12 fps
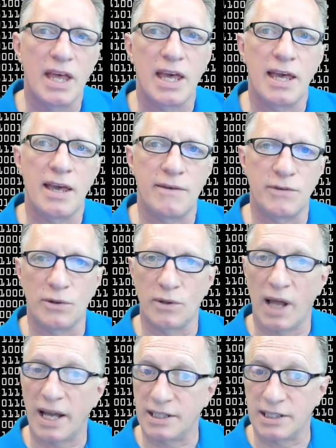If you'd
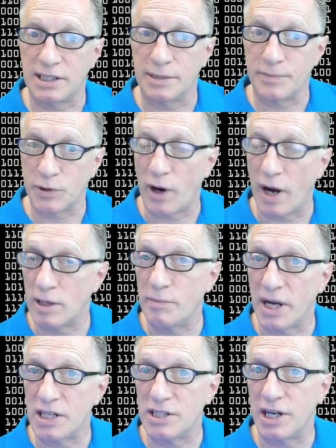like to subscribe to
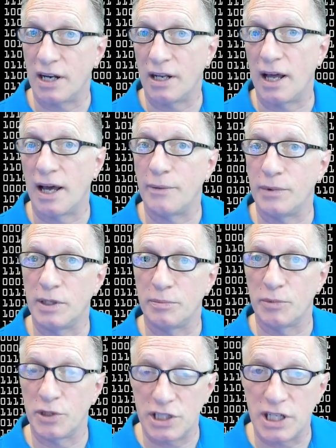my channel, I would
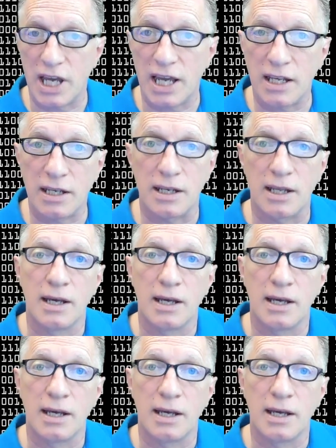appreciate it.